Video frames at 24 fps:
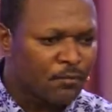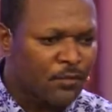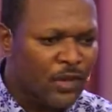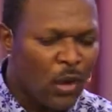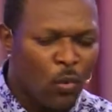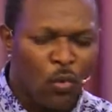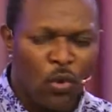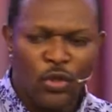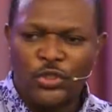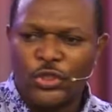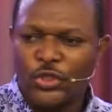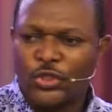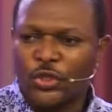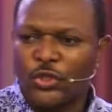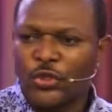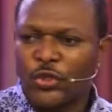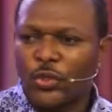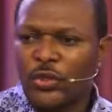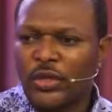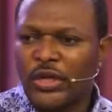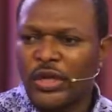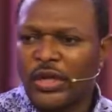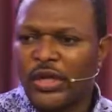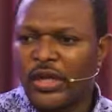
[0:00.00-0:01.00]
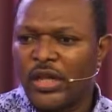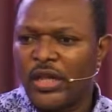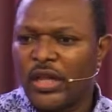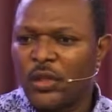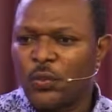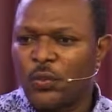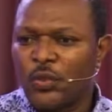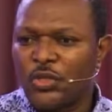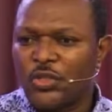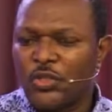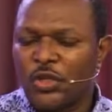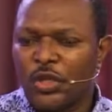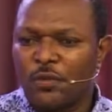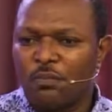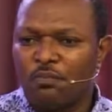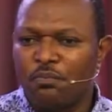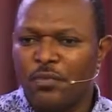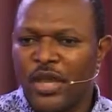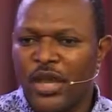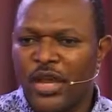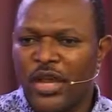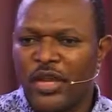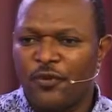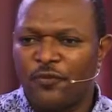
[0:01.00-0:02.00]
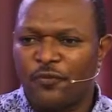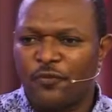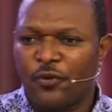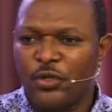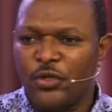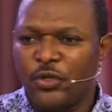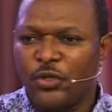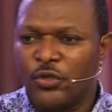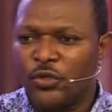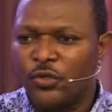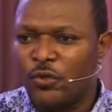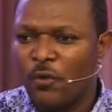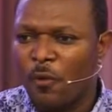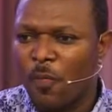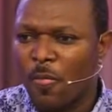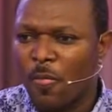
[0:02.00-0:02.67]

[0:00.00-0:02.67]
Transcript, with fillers: I want you to know that hell was not made for you.